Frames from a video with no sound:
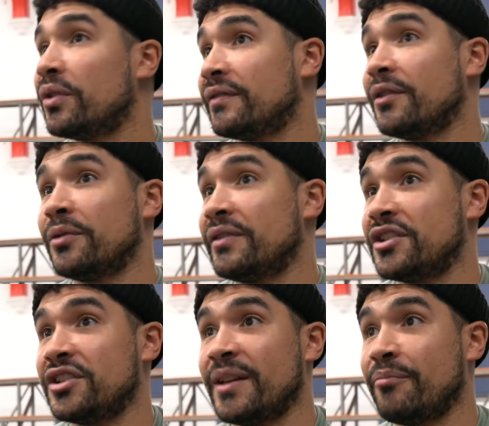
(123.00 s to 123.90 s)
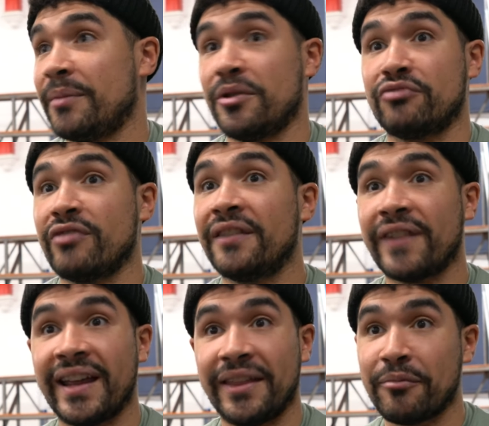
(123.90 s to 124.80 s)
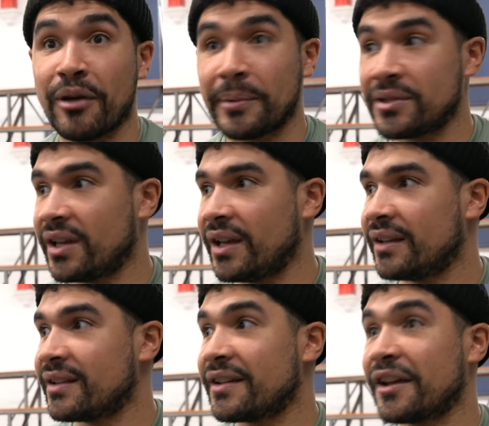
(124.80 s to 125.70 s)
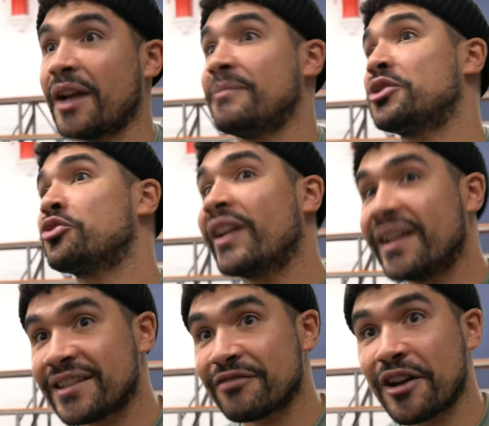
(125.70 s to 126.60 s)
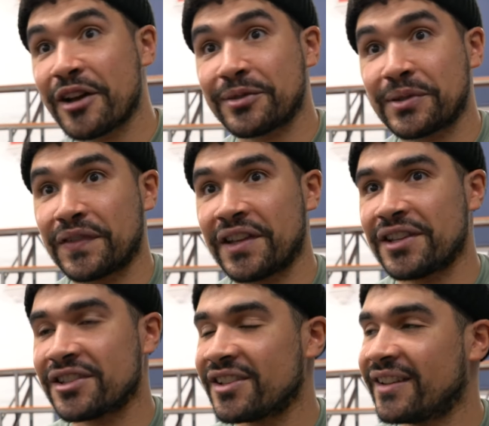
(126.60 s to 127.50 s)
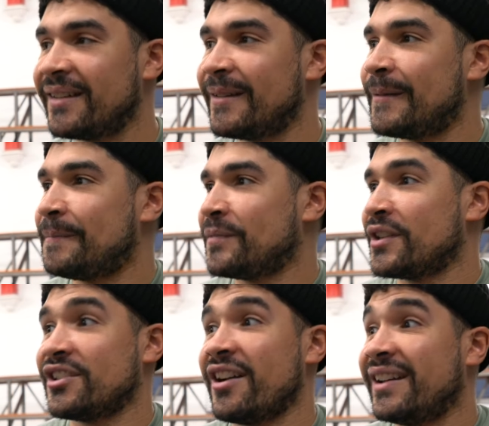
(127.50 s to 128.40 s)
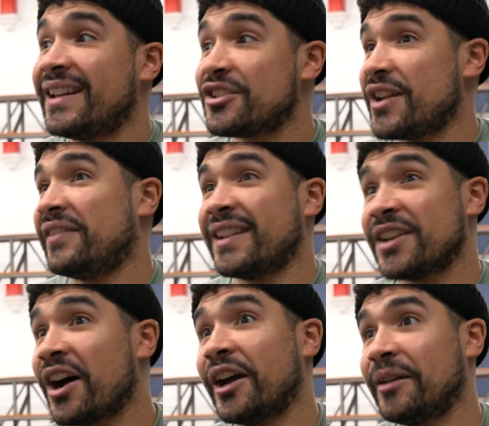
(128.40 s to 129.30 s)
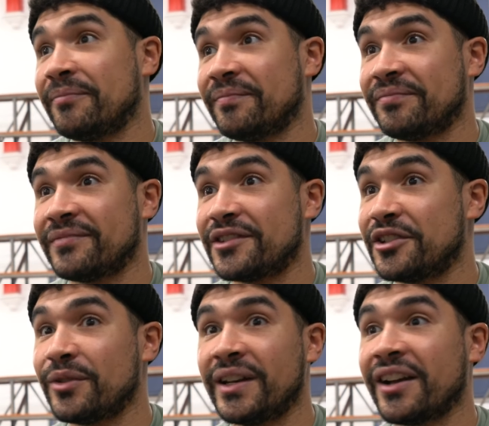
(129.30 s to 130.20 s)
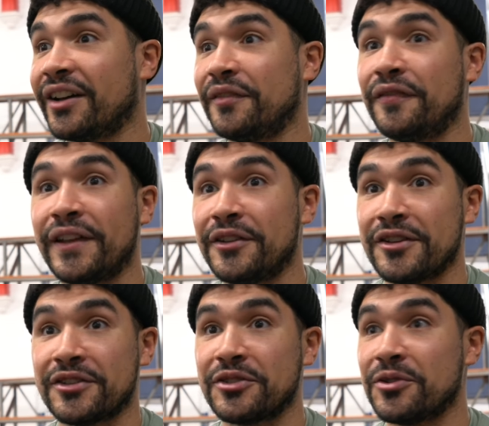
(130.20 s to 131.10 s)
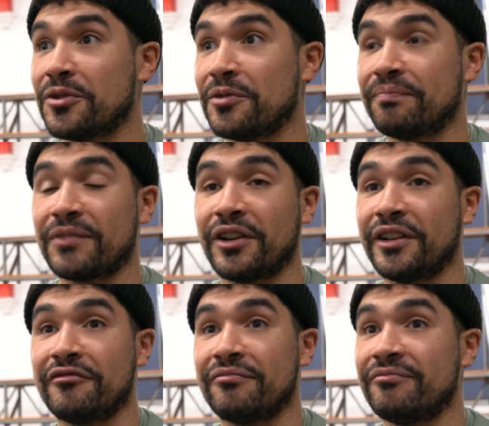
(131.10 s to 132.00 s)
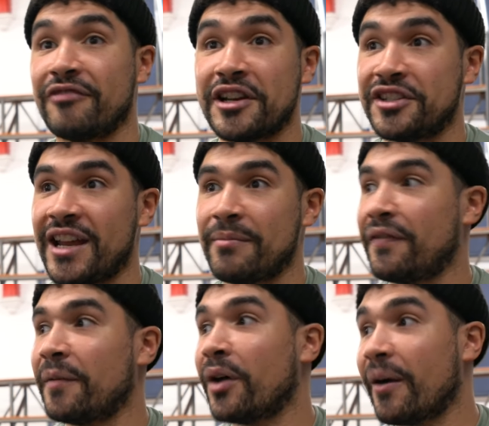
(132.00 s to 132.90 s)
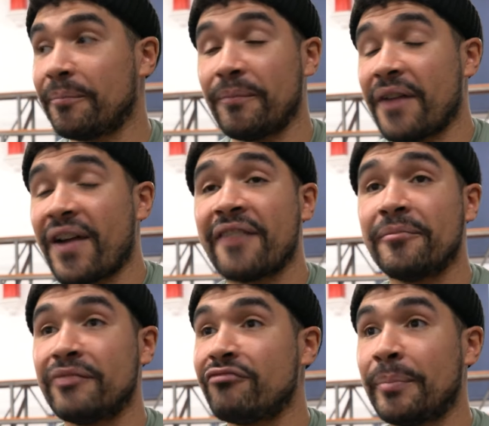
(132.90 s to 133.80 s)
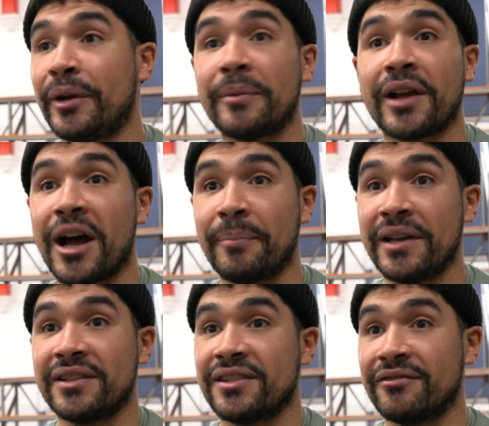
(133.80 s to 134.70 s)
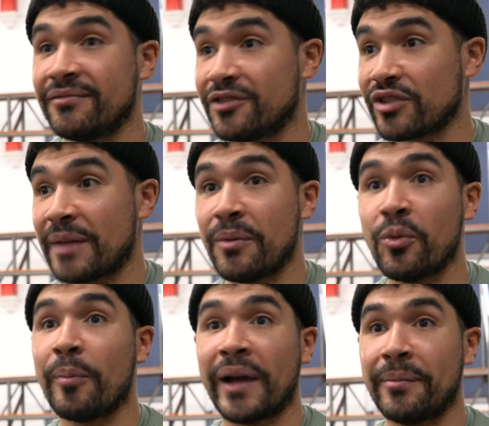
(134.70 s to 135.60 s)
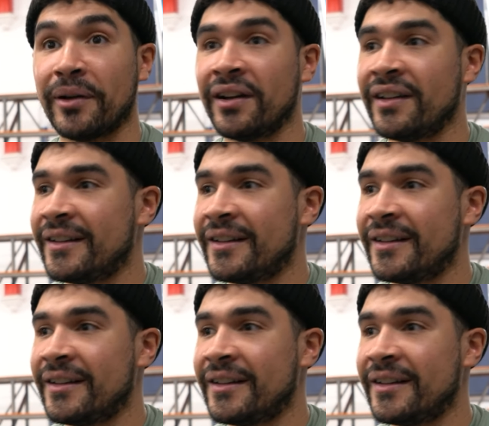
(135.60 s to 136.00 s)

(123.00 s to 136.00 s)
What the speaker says: of this year pretty much renovating the property, came straight into rehearsals for this. So I literally haven't had time to do any kind of fitness or kind of regime. If I haven't been ripping up carpets and scraping wallpaper,